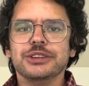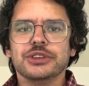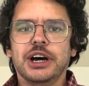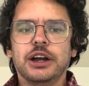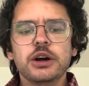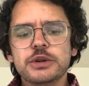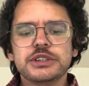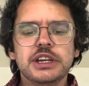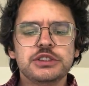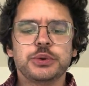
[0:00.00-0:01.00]
thought, oh, it's
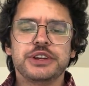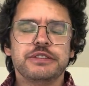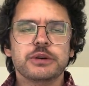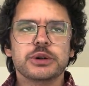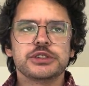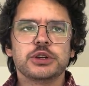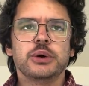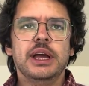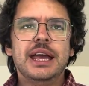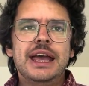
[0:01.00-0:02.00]
A24,
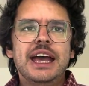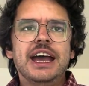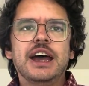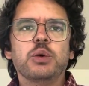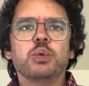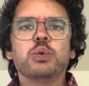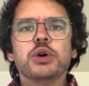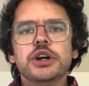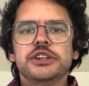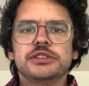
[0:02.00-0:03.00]
so at
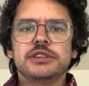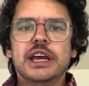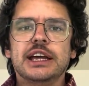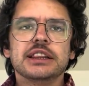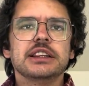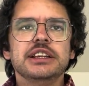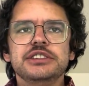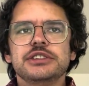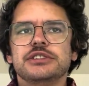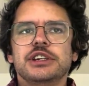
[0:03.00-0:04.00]
worst, at
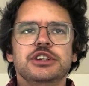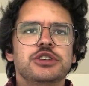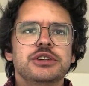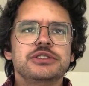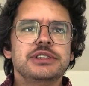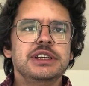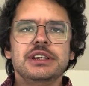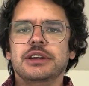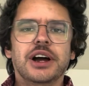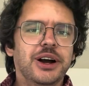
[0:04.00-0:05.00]
least it's
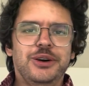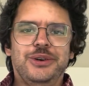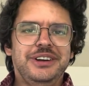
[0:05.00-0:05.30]
interesting. No.